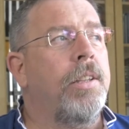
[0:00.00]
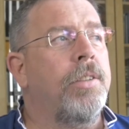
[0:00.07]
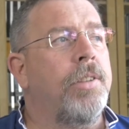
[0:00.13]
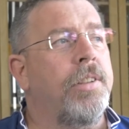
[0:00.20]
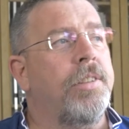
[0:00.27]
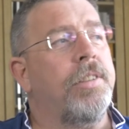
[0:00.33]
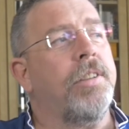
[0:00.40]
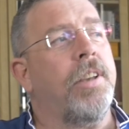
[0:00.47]
So
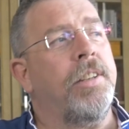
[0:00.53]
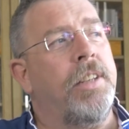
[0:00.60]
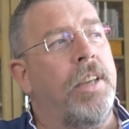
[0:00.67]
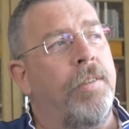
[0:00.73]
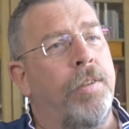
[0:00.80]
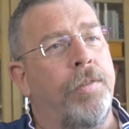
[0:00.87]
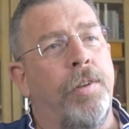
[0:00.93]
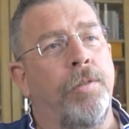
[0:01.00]
this is the idea
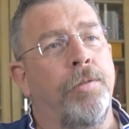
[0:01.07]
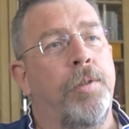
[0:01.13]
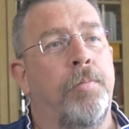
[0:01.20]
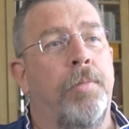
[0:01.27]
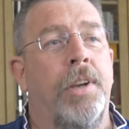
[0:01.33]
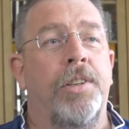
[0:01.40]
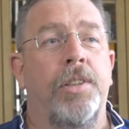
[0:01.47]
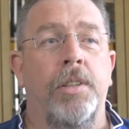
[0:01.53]
of the false
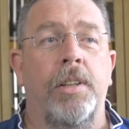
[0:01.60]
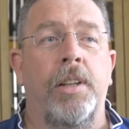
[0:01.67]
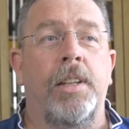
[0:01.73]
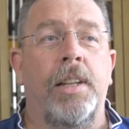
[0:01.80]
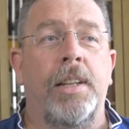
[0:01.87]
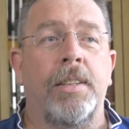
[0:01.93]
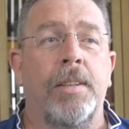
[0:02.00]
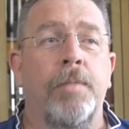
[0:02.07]
depression, and
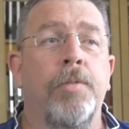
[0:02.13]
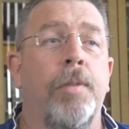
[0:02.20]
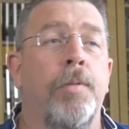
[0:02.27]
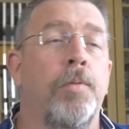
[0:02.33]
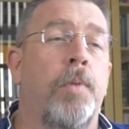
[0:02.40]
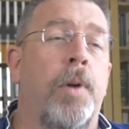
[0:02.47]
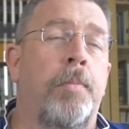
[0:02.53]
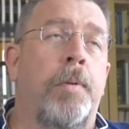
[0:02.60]
that's
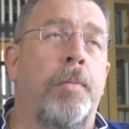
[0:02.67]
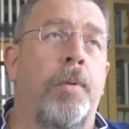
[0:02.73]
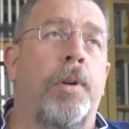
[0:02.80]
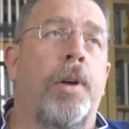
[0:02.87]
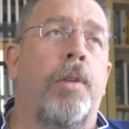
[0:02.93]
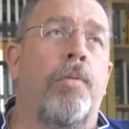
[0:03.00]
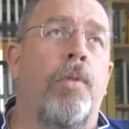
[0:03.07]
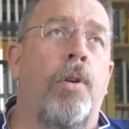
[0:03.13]
sometimes where people
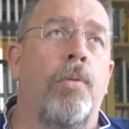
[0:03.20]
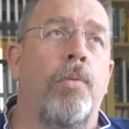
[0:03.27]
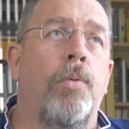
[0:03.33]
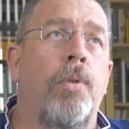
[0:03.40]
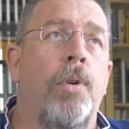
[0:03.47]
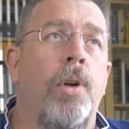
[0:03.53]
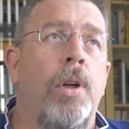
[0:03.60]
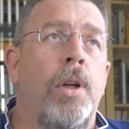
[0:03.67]
go wrong,
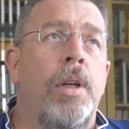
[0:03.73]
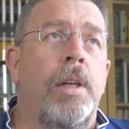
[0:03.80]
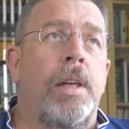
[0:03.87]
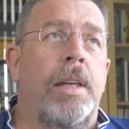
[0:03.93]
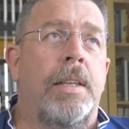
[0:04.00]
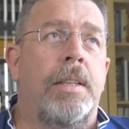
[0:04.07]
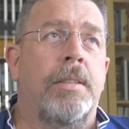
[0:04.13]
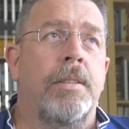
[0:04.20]

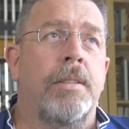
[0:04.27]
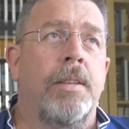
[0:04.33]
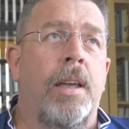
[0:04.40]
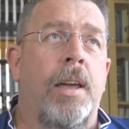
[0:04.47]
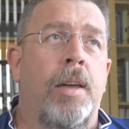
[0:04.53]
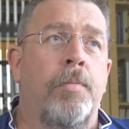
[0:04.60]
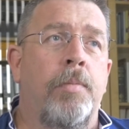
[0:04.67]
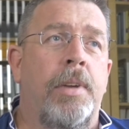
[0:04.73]
is
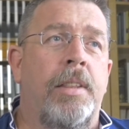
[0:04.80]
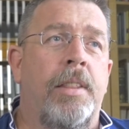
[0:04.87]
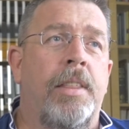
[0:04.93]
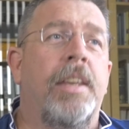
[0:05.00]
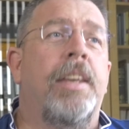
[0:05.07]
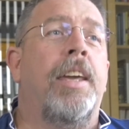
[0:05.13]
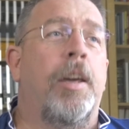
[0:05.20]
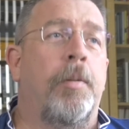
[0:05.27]
in
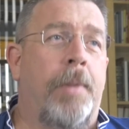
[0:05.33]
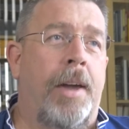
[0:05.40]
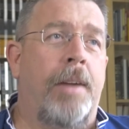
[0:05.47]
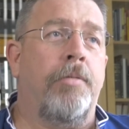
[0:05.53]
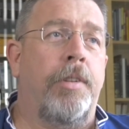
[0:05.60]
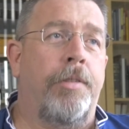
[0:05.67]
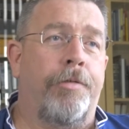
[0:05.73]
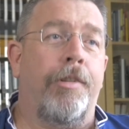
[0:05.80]
thinking
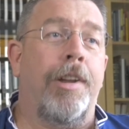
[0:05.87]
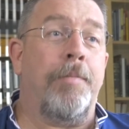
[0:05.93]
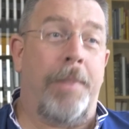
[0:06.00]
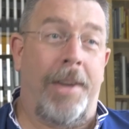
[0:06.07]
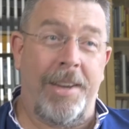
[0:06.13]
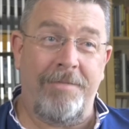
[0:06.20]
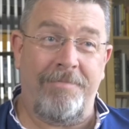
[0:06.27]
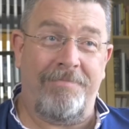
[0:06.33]
about
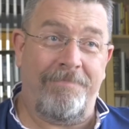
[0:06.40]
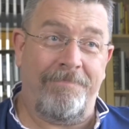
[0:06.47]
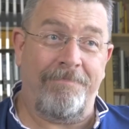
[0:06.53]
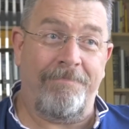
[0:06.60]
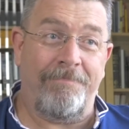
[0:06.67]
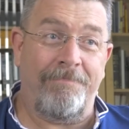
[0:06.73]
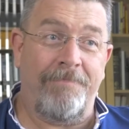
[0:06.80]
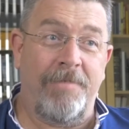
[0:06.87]
reframing
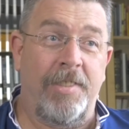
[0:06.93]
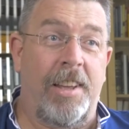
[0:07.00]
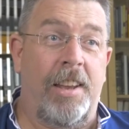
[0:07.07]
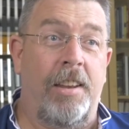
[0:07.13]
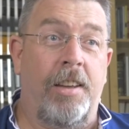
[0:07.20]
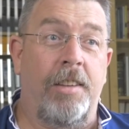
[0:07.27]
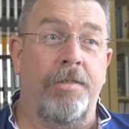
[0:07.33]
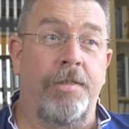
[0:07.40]
their
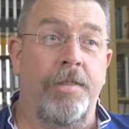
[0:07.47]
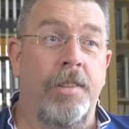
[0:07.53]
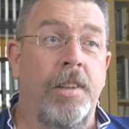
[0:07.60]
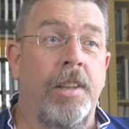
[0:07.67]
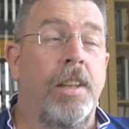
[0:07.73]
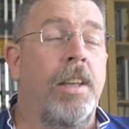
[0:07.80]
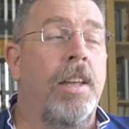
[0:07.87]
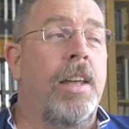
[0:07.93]
life
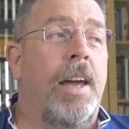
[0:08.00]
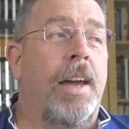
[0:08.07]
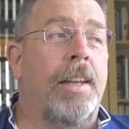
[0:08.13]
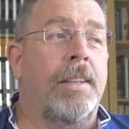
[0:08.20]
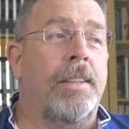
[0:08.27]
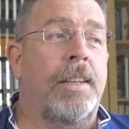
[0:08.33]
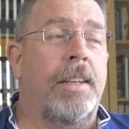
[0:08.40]
and